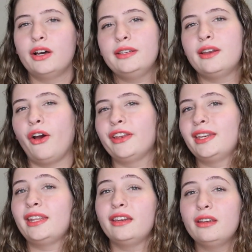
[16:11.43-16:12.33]
not
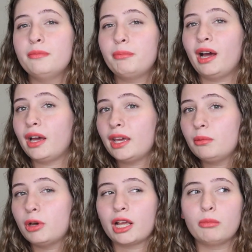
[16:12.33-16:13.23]
needed buy
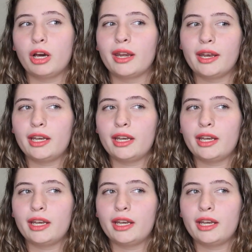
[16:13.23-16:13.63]
but I bought it